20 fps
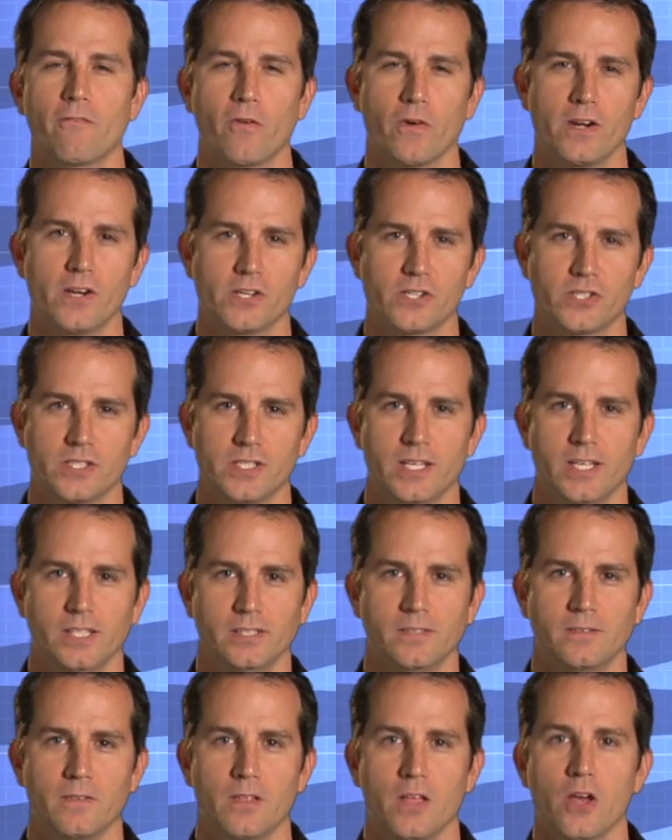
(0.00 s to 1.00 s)
for your sin.
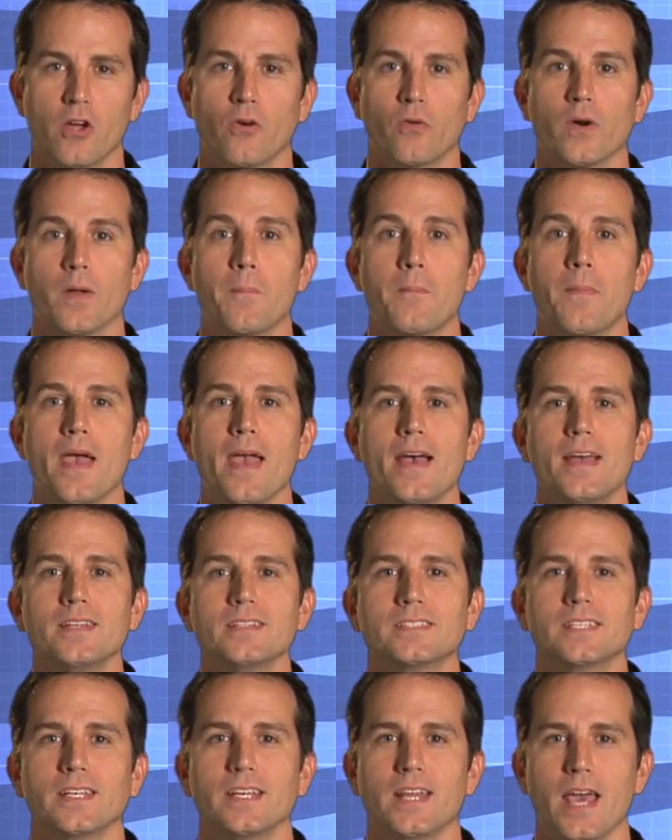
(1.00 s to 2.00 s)

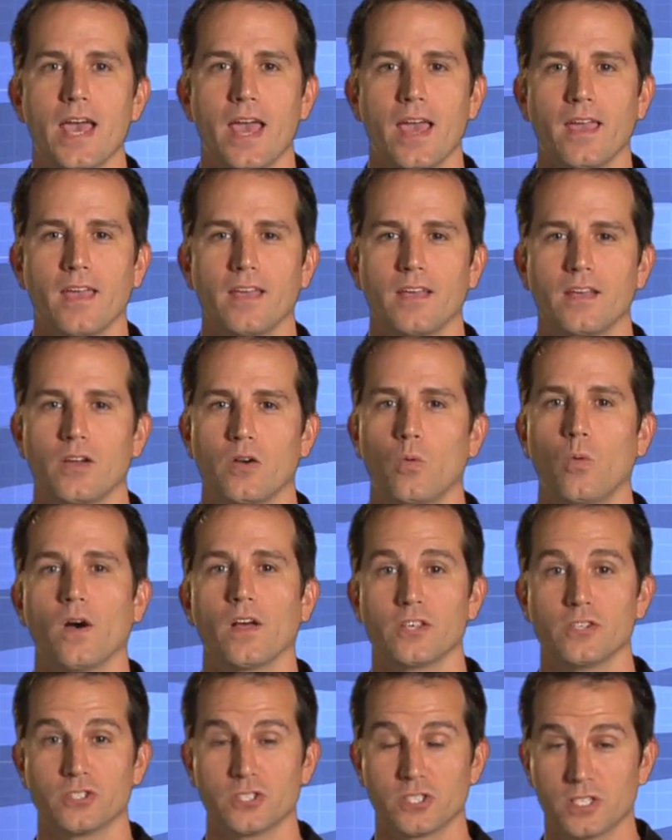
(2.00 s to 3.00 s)
Repent today
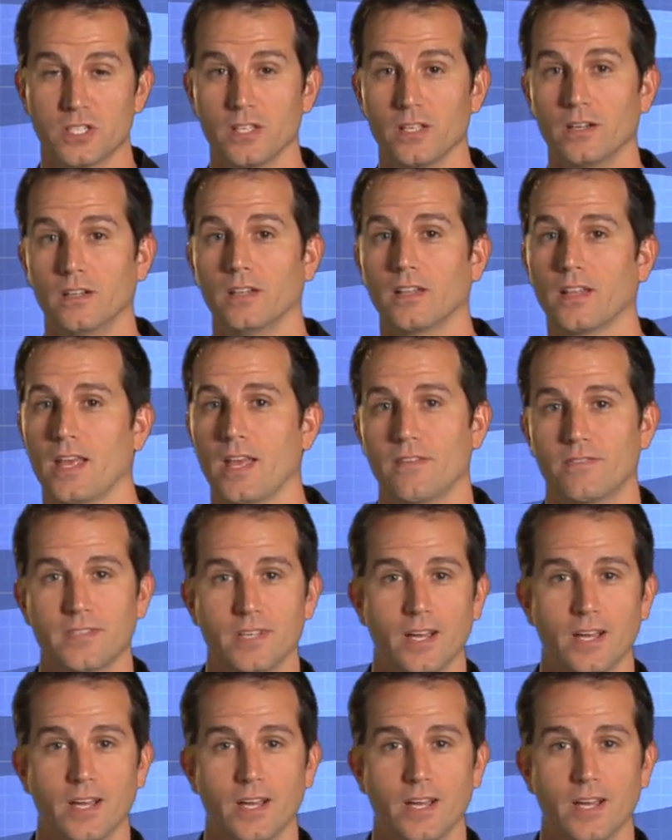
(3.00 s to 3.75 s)
while you still have